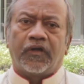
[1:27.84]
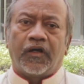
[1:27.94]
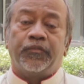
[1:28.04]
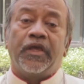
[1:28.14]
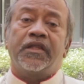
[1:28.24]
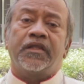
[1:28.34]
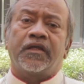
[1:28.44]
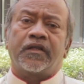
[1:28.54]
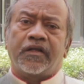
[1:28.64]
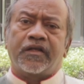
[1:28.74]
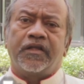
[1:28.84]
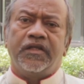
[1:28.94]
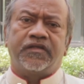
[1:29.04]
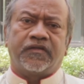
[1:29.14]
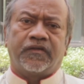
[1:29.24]
a Marian
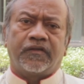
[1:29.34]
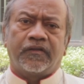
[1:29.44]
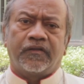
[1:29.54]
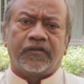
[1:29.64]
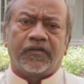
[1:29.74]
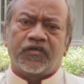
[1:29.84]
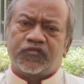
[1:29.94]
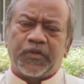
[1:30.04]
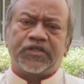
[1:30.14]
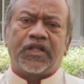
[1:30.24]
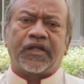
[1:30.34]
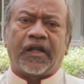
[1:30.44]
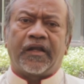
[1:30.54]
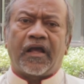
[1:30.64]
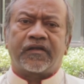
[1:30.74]
retreat especially
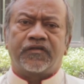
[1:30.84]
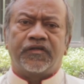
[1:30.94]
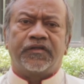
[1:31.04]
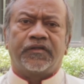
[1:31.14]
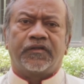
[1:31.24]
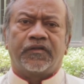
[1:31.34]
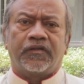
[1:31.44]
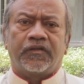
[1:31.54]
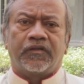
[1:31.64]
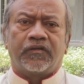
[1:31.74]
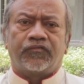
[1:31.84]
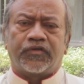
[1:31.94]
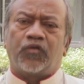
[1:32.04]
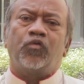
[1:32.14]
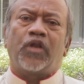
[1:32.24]
conducted
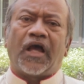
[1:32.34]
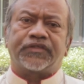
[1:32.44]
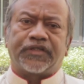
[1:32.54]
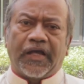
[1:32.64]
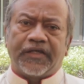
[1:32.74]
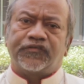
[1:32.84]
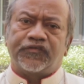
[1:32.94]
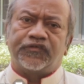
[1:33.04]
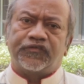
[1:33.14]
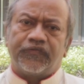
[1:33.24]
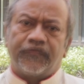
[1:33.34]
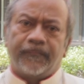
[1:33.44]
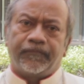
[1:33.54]
for the whole Archdiocese.